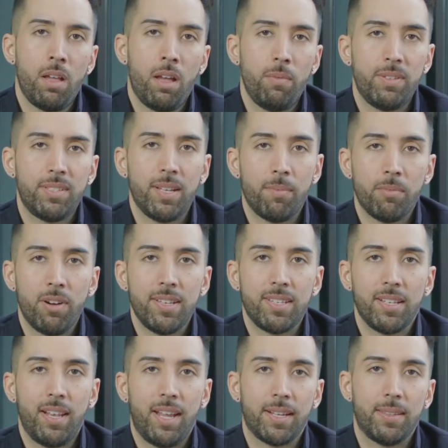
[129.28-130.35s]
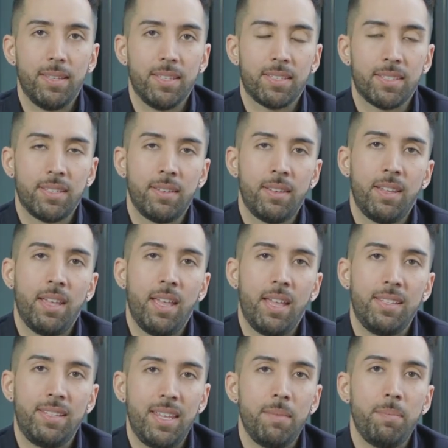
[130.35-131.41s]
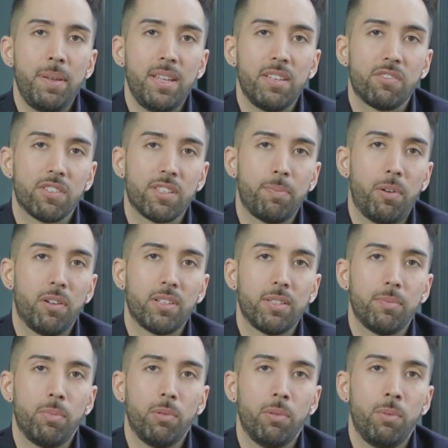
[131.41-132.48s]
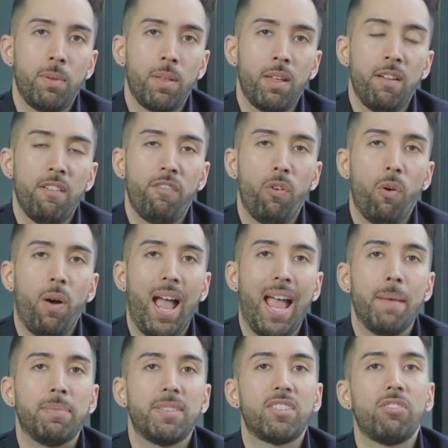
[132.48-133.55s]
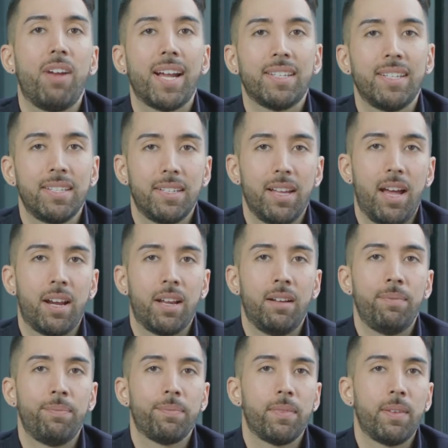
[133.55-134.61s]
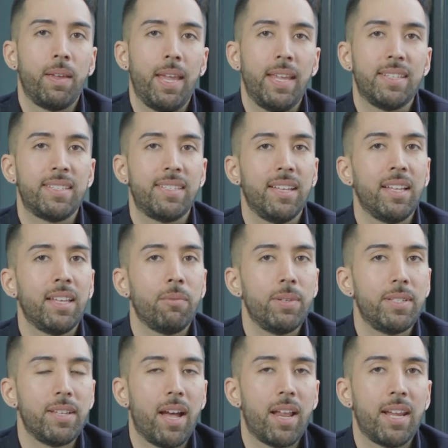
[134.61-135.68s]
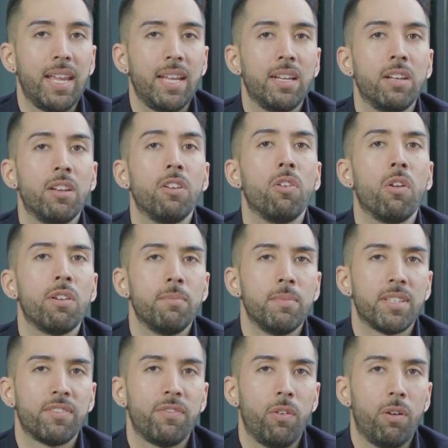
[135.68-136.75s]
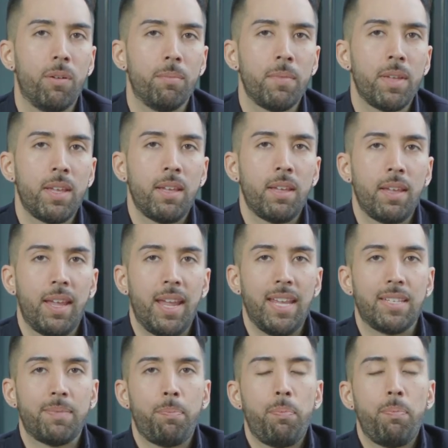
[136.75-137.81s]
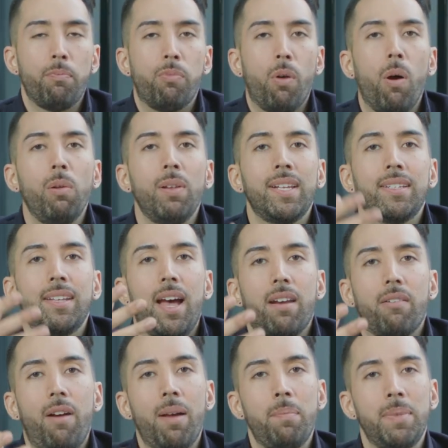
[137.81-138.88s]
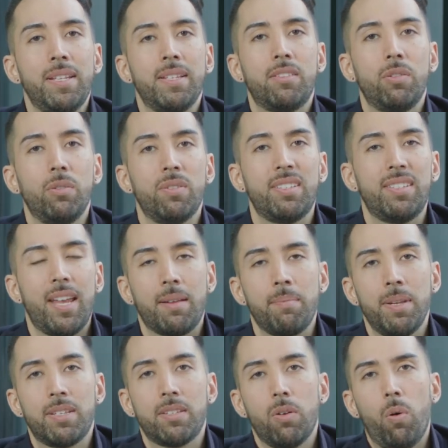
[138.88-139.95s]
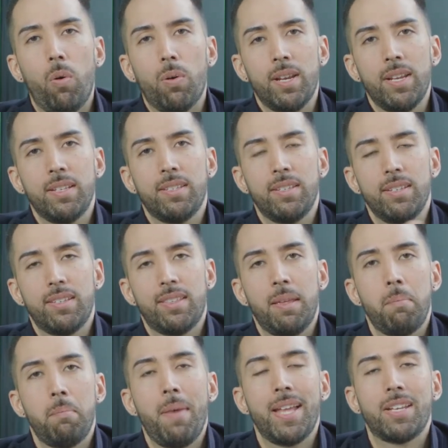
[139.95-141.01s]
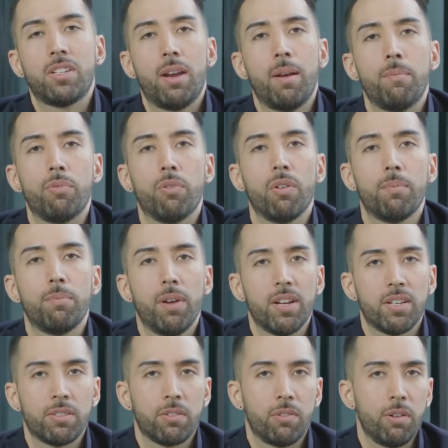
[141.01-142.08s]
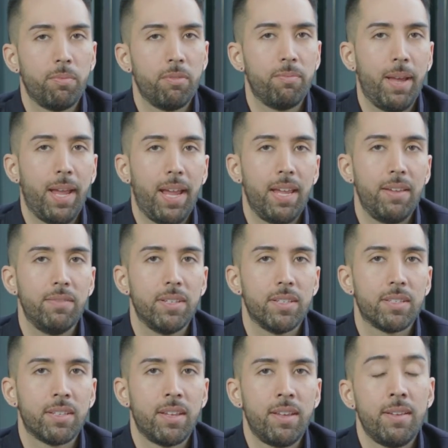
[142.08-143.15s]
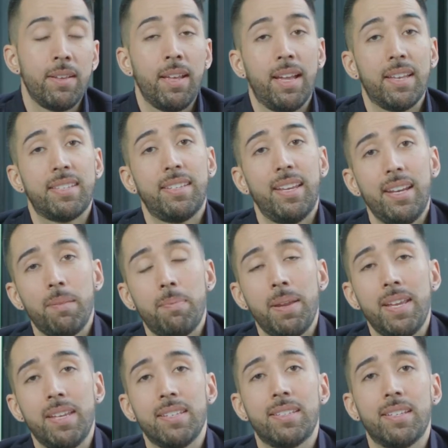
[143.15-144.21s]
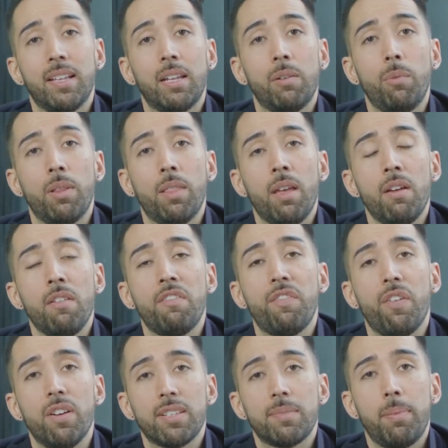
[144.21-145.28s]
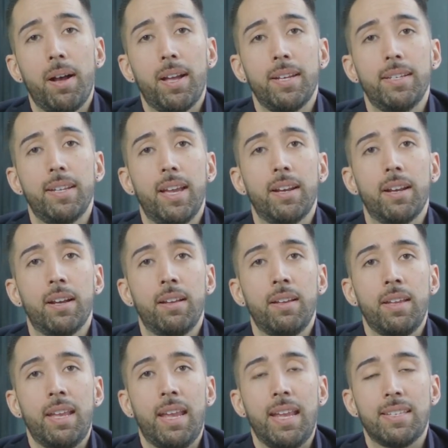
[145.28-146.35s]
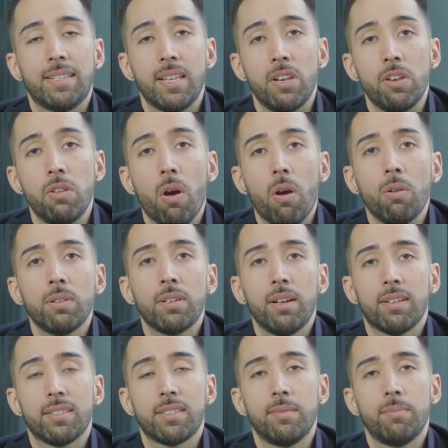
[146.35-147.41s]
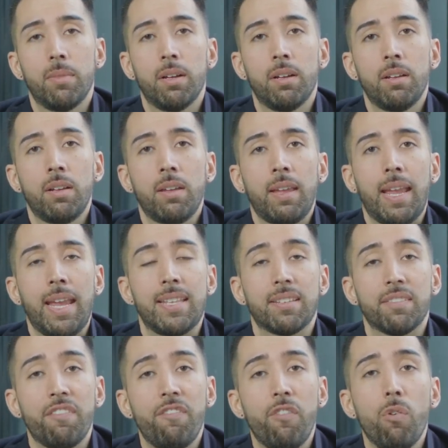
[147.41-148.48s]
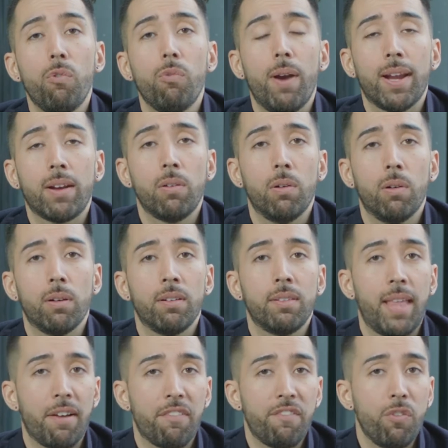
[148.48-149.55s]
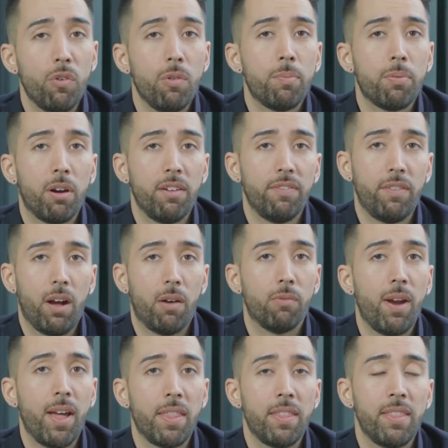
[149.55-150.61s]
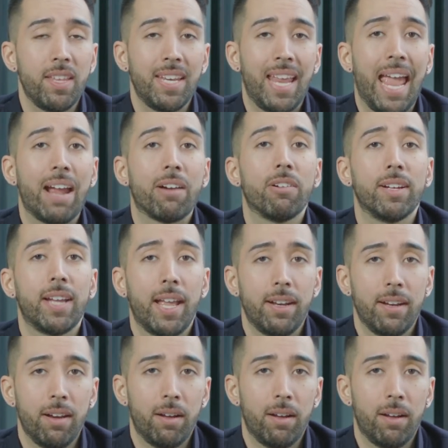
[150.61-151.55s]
would summarize it like this. A DMP is responsible for abstracting data. It's dealing with data in an anonymous form. It's rolling data up into segments or audiences that match a broad brush group of behaviors. A CDP is dealing with first-party data. It's a known customer. It's a full record, that full profile, rather than aggregated